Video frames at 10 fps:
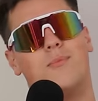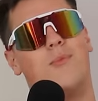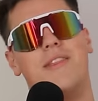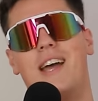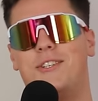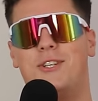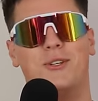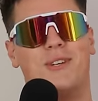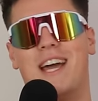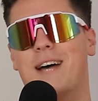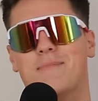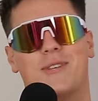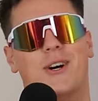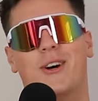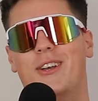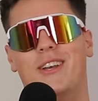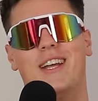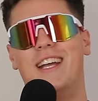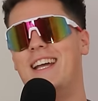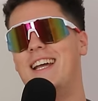When that tune comes on,
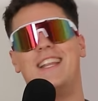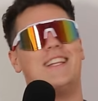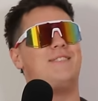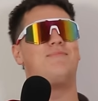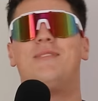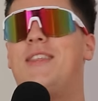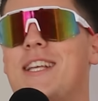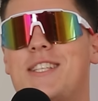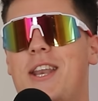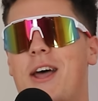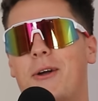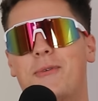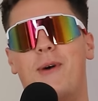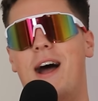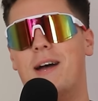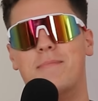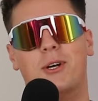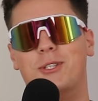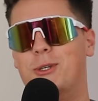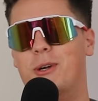there's no way I'm
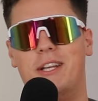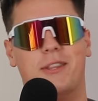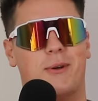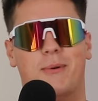not joining the